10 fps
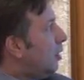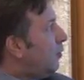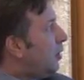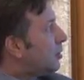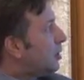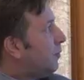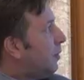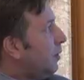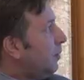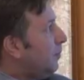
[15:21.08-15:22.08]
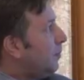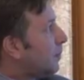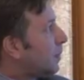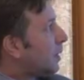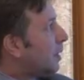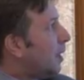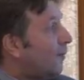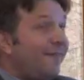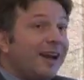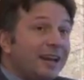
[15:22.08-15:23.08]
First of all,
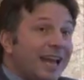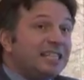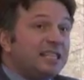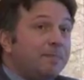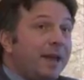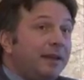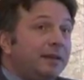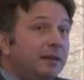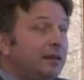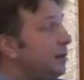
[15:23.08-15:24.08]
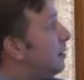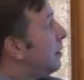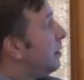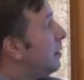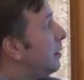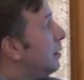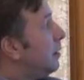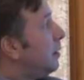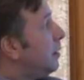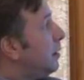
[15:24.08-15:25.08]
we are expecting
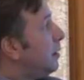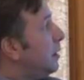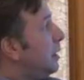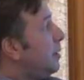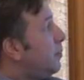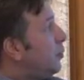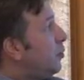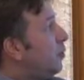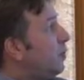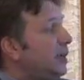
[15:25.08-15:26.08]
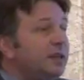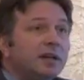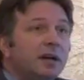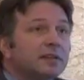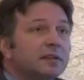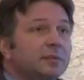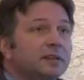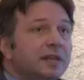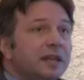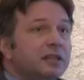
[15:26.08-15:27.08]
improve in the customer
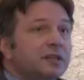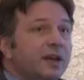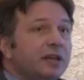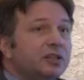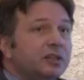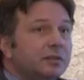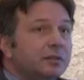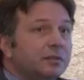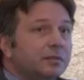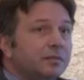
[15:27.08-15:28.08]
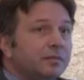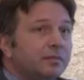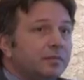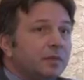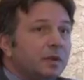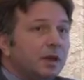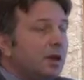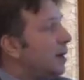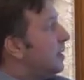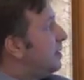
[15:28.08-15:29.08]
satisfaction.
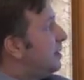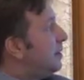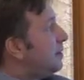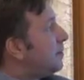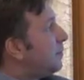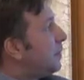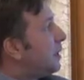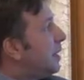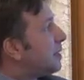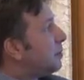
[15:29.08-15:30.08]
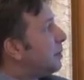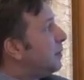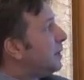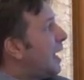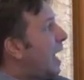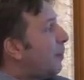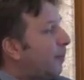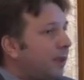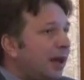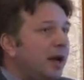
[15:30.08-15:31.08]
Since the customer will
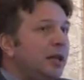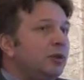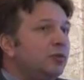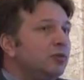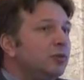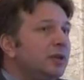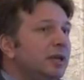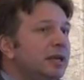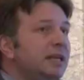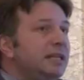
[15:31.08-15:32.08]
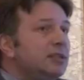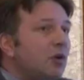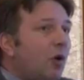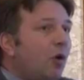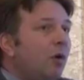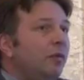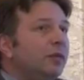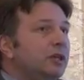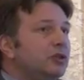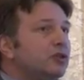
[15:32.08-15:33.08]
apply to his own
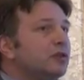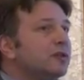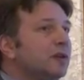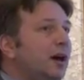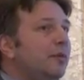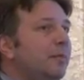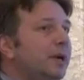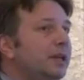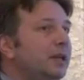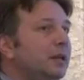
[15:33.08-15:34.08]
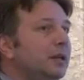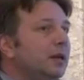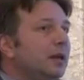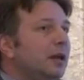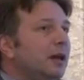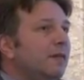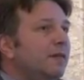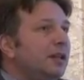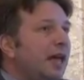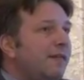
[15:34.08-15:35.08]
insurance company,
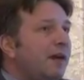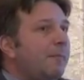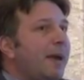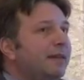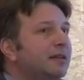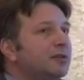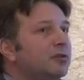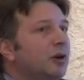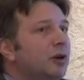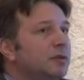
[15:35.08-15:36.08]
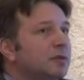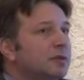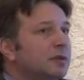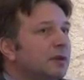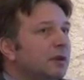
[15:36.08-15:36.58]
will have a better service.